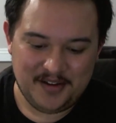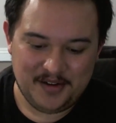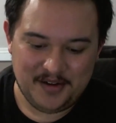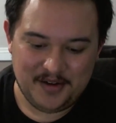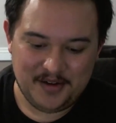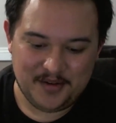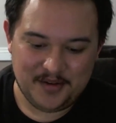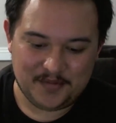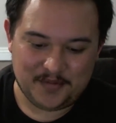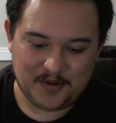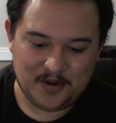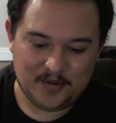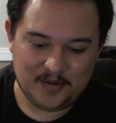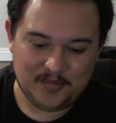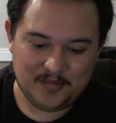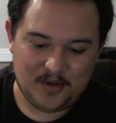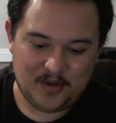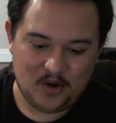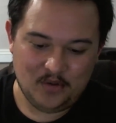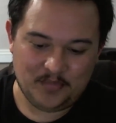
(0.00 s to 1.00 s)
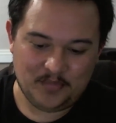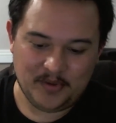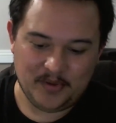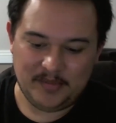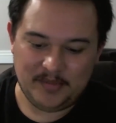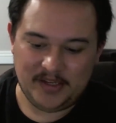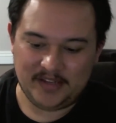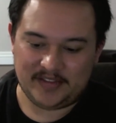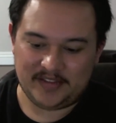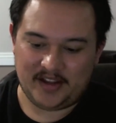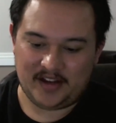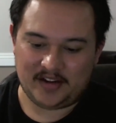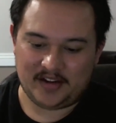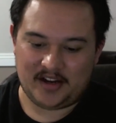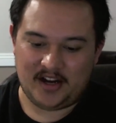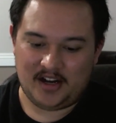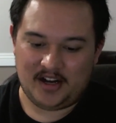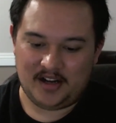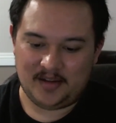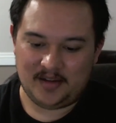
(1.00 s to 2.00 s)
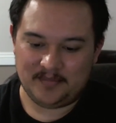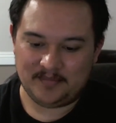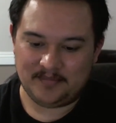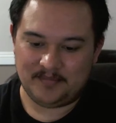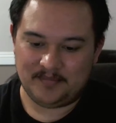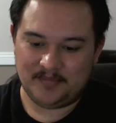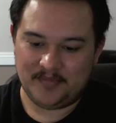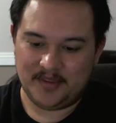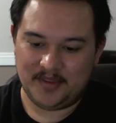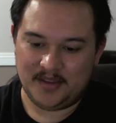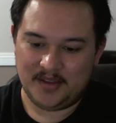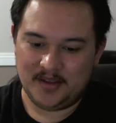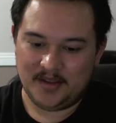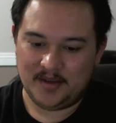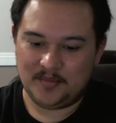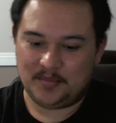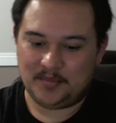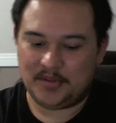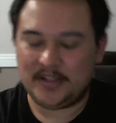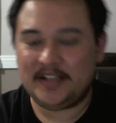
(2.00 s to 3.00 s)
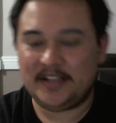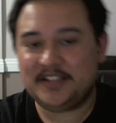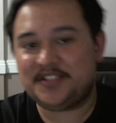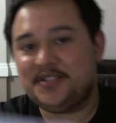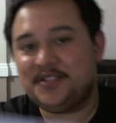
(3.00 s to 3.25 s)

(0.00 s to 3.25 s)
From open me dot com, please do